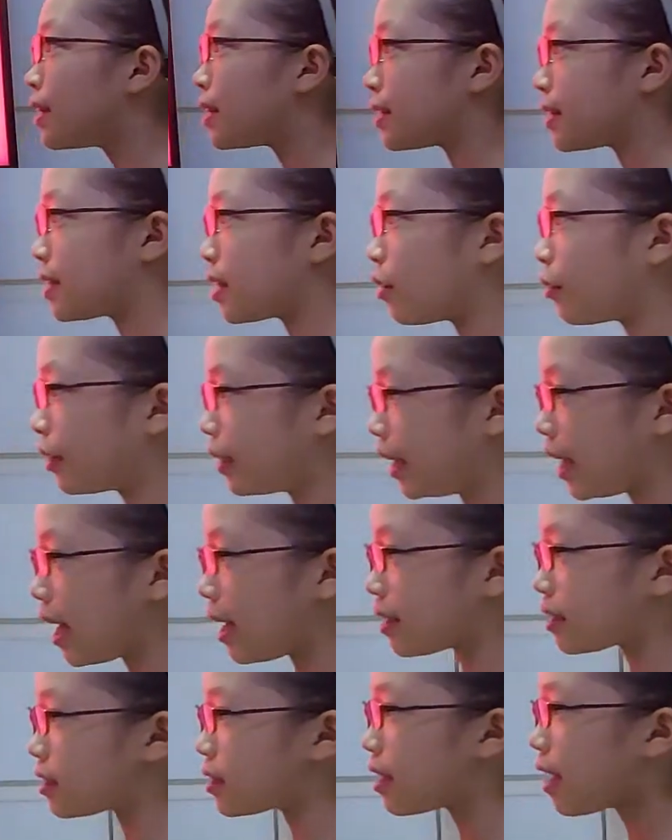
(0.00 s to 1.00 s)
So
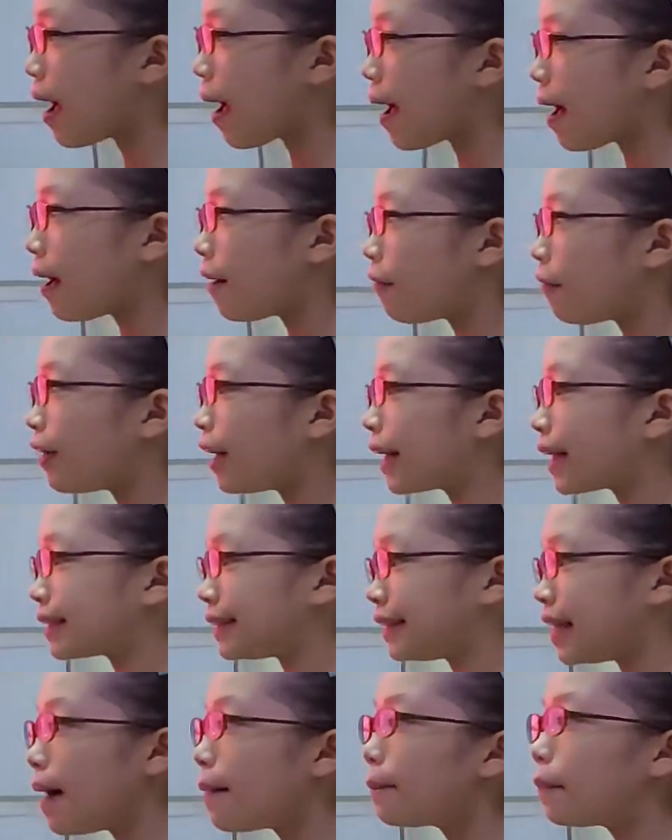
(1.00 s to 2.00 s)
yes, for
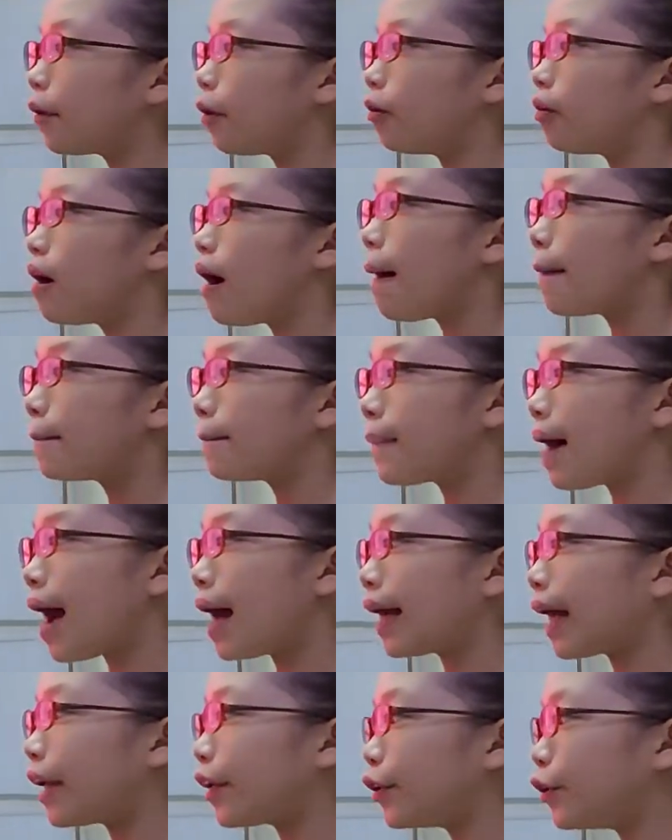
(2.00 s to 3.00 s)
example,
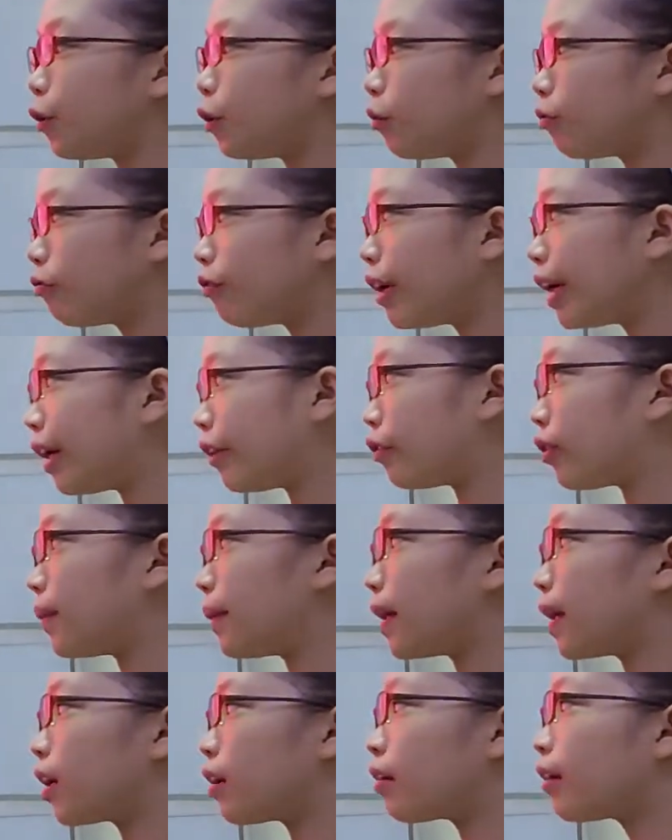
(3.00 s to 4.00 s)
my annual fee for
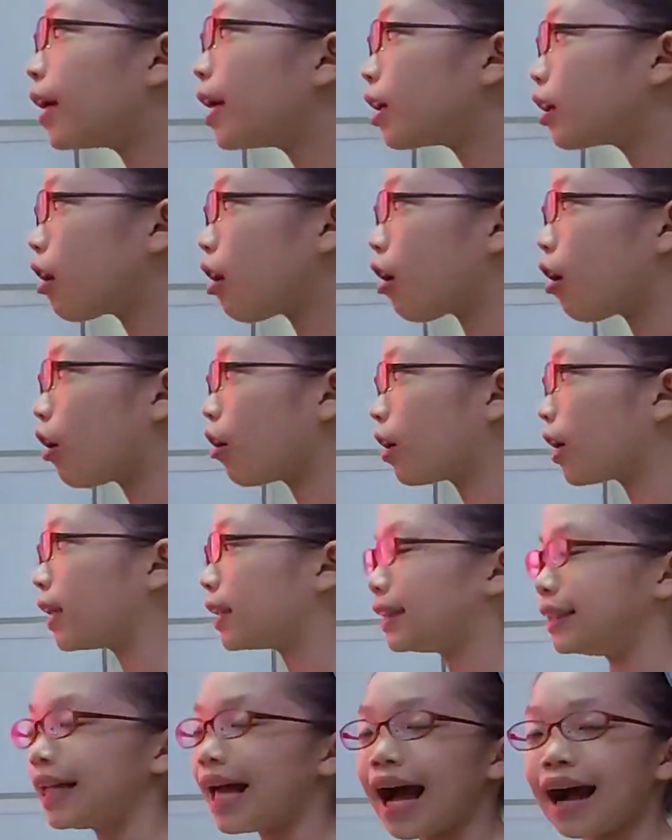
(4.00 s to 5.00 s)
my credit card
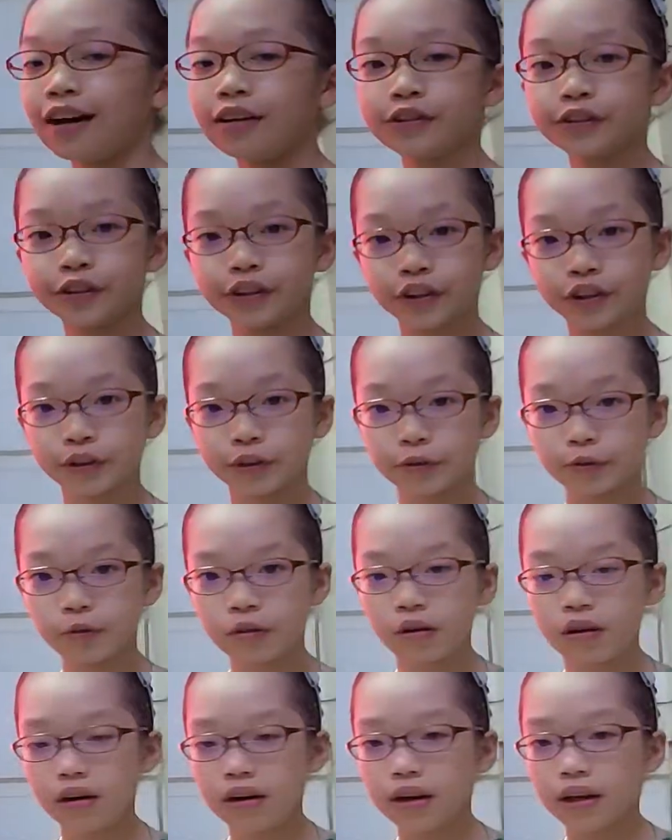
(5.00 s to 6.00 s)
is now due.
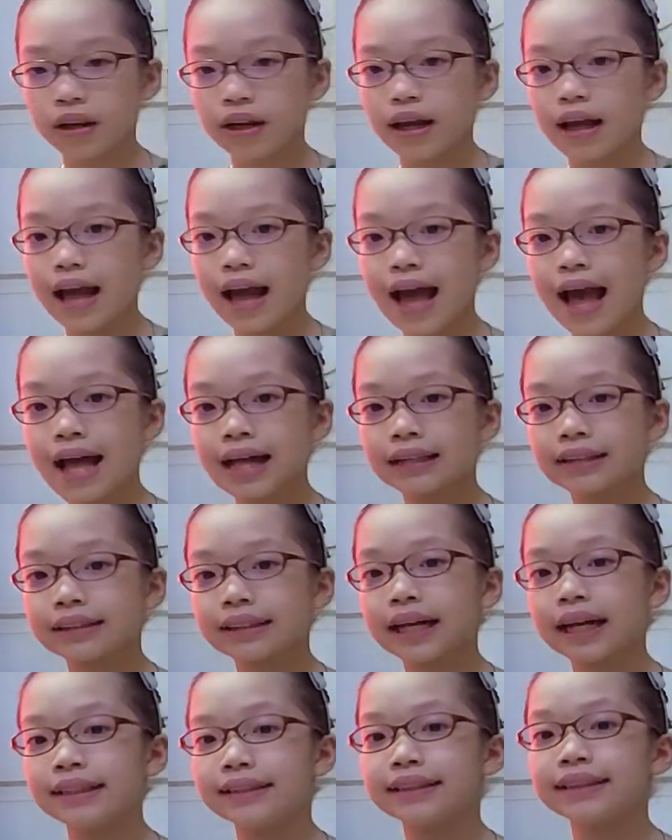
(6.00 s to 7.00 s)
And
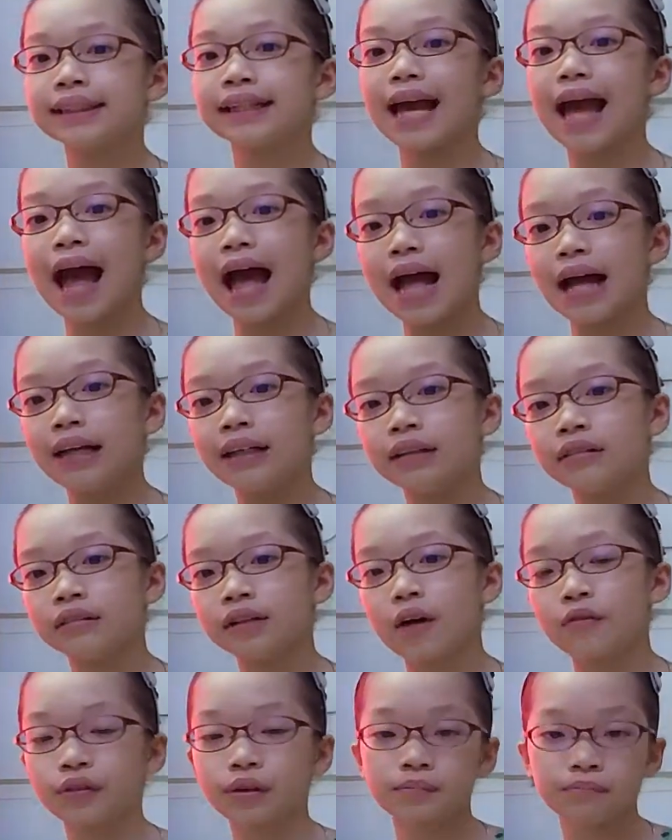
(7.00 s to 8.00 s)
it's the end
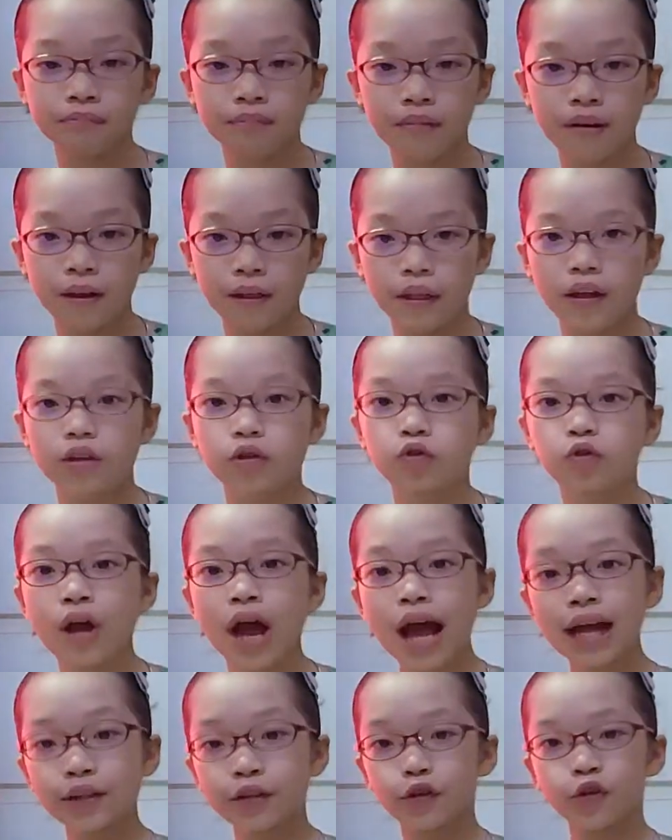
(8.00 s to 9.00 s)
of the month,
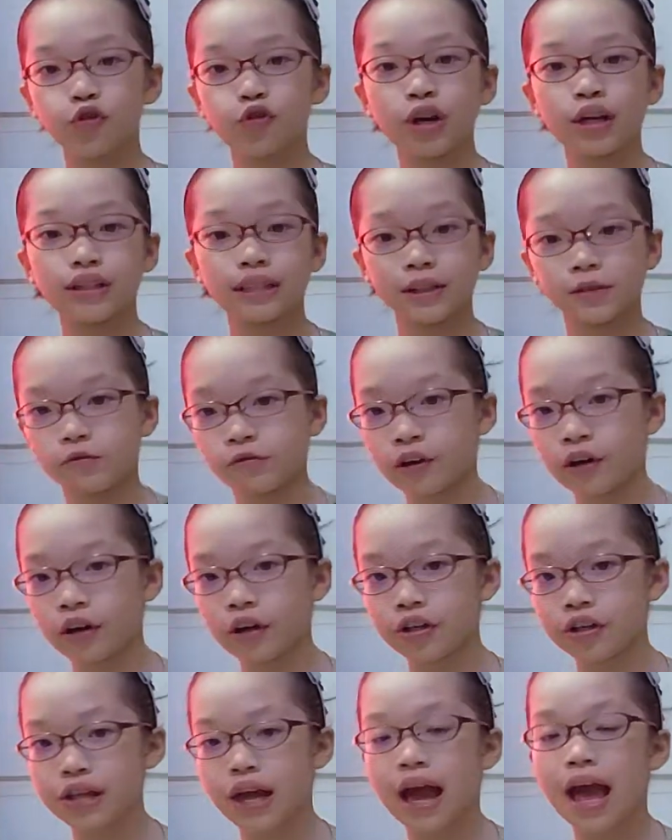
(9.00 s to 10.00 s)
10 to
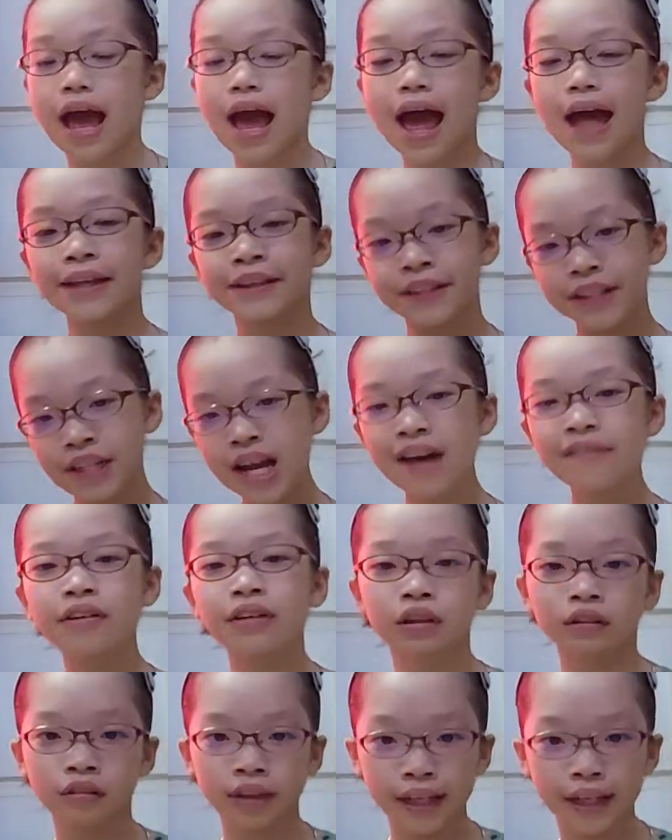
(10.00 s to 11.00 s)
21st. And you
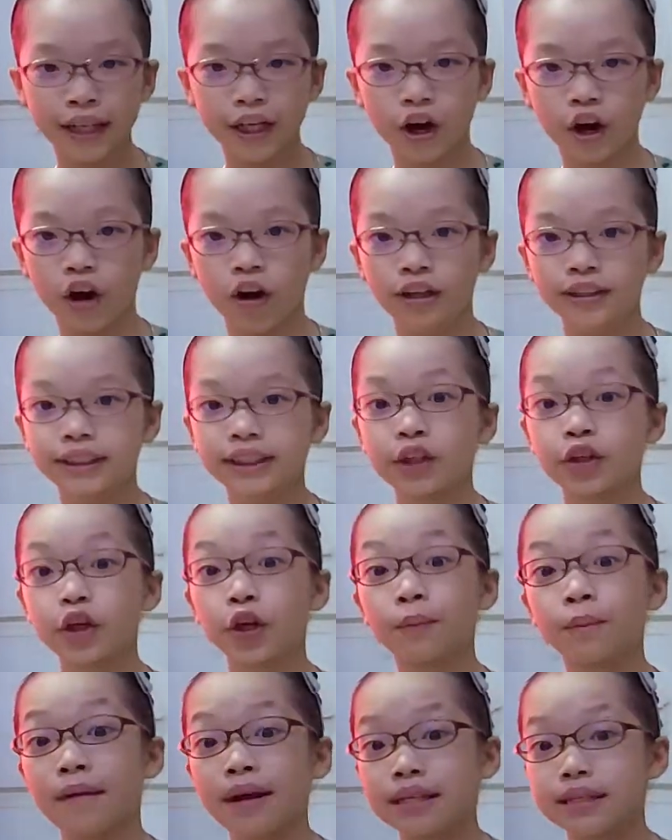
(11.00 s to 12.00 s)
have a credit card, so
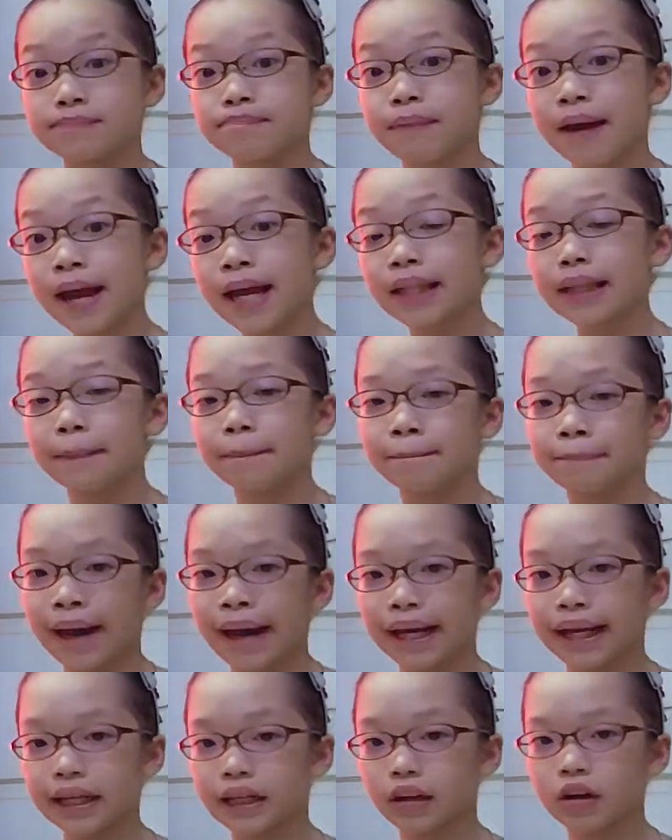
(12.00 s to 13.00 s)
you must pay the
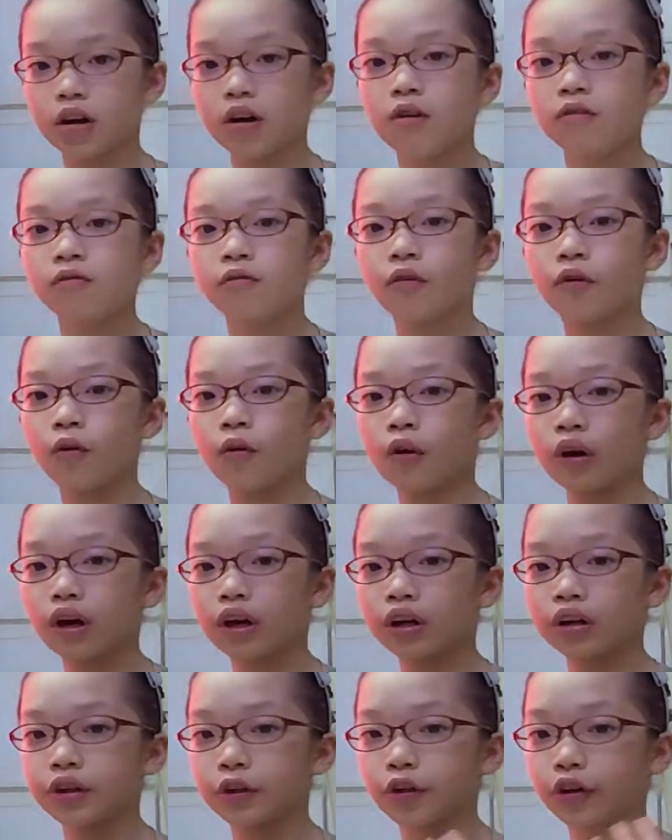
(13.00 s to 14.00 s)
bank
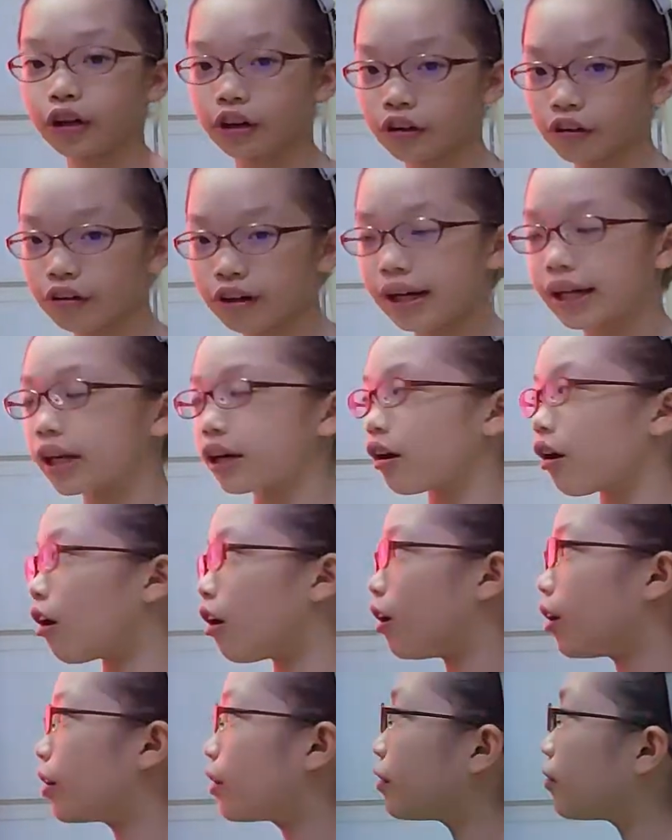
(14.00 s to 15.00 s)
for your credit
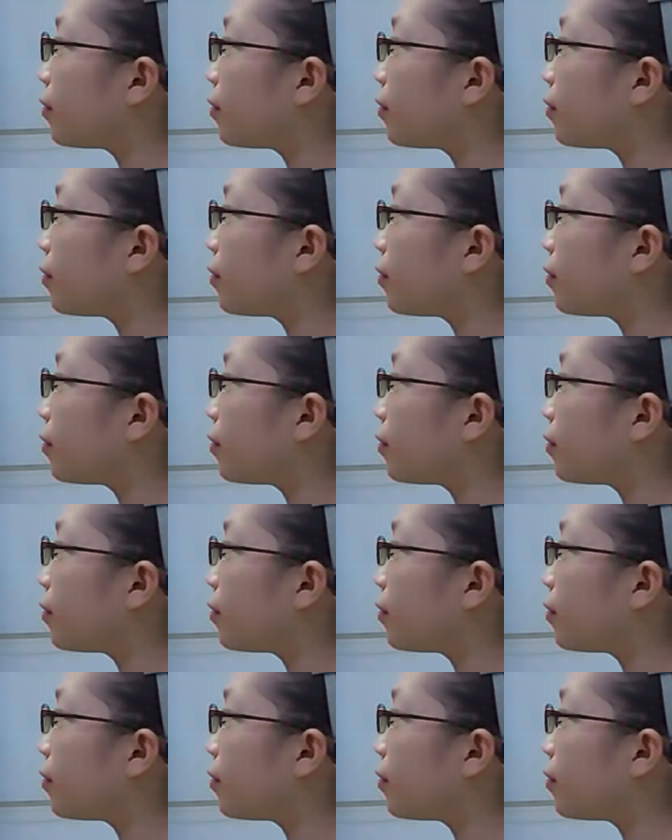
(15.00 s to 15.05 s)
card.